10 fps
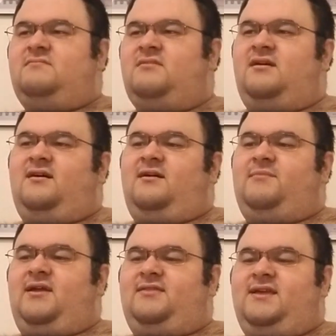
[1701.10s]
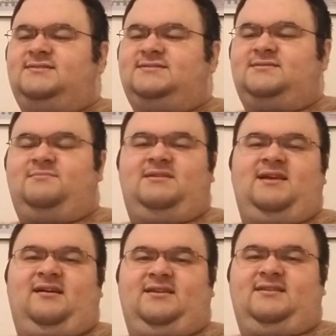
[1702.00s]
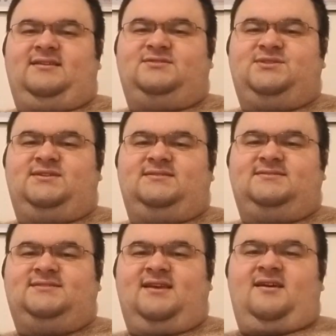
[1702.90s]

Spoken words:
and then some Italian dishes